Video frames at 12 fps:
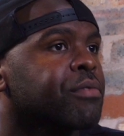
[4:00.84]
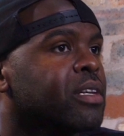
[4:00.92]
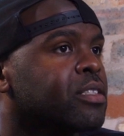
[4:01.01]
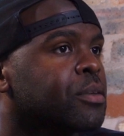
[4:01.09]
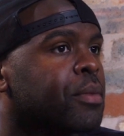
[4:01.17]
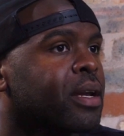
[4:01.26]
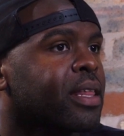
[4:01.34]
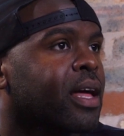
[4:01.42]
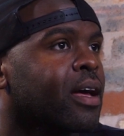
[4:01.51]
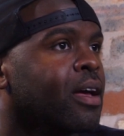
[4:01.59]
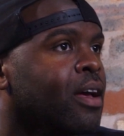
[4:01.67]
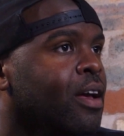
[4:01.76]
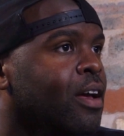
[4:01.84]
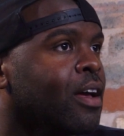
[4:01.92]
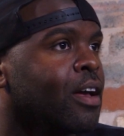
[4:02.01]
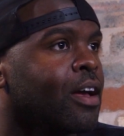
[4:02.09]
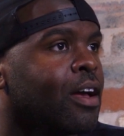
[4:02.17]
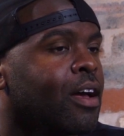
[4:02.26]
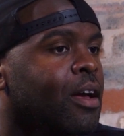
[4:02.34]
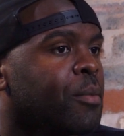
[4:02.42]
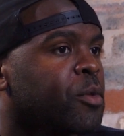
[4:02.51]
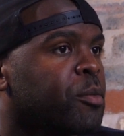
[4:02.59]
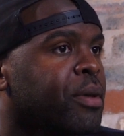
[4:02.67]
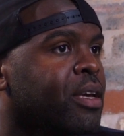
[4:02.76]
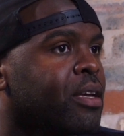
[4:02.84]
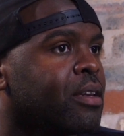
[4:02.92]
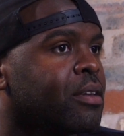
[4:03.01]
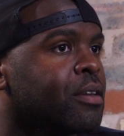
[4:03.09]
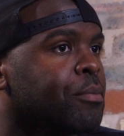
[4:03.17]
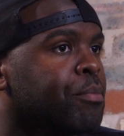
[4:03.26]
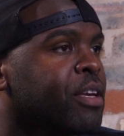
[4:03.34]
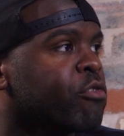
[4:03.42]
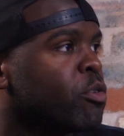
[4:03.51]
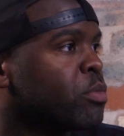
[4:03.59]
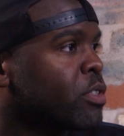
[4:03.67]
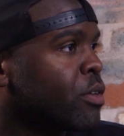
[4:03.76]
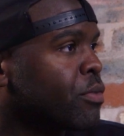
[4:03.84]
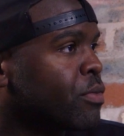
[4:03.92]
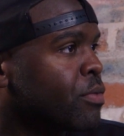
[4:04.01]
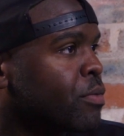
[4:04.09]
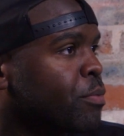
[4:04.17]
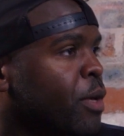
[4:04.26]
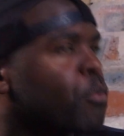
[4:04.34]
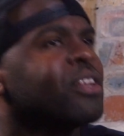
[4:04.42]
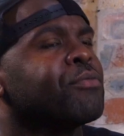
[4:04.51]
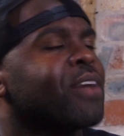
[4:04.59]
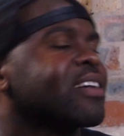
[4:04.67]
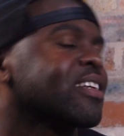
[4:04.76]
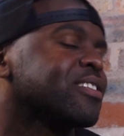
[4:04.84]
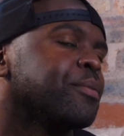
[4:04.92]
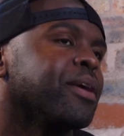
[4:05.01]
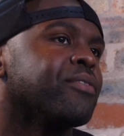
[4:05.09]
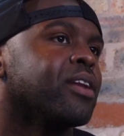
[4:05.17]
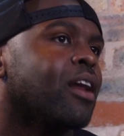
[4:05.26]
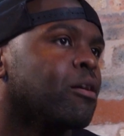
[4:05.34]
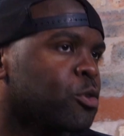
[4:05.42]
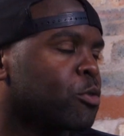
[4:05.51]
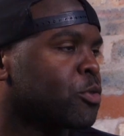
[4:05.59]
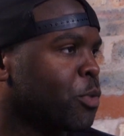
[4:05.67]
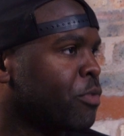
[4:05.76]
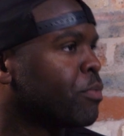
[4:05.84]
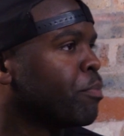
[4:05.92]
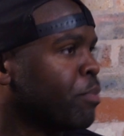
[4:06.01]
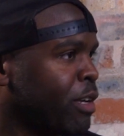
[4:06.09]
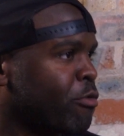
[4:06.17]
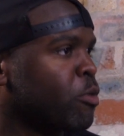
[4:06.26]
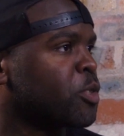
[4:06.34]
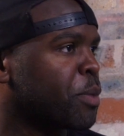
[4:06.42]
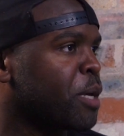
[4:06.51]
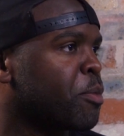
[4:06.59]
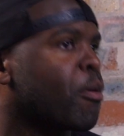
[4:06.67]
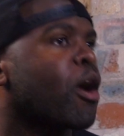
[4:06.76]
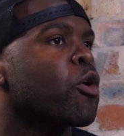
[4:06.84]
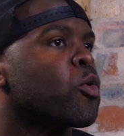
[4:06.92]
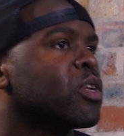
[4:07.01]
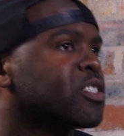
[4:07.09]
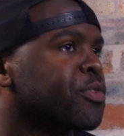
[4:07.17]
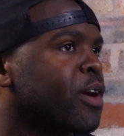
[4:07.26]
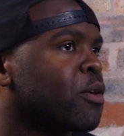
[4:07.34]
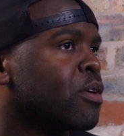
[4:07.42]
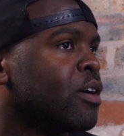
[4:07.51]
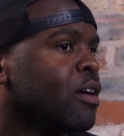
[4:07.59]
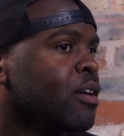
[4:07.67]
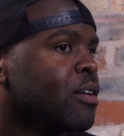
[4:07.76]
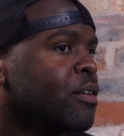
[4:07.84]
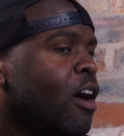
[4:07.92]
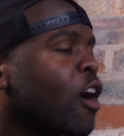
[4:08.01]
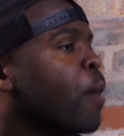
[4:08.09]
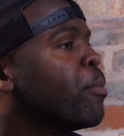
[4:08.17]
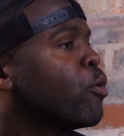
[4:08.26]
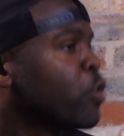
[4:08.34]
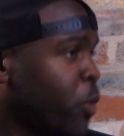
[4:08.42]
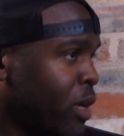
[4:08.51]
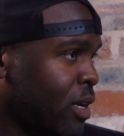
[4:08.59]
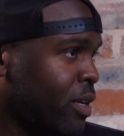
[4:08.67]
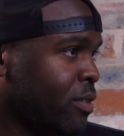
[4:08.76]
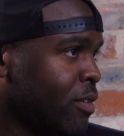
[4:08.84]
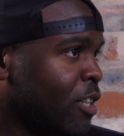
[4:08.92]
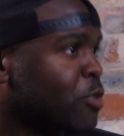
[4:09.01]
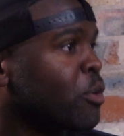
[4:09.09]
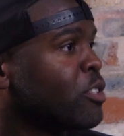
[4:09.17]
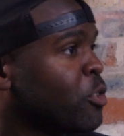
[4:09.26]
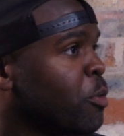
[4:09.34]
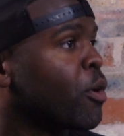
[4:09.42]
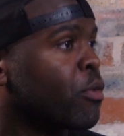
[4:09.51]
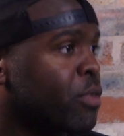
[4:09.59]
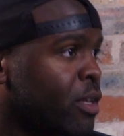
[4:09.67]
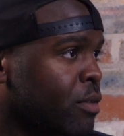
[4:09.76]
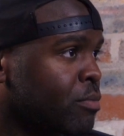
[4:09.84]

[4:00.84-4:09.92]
really somebody that would be in big groups of. In fact, that's a bit of a lie. I was always with big groups of people. I always felt I got bored quickly and I just wanted to do my own thing.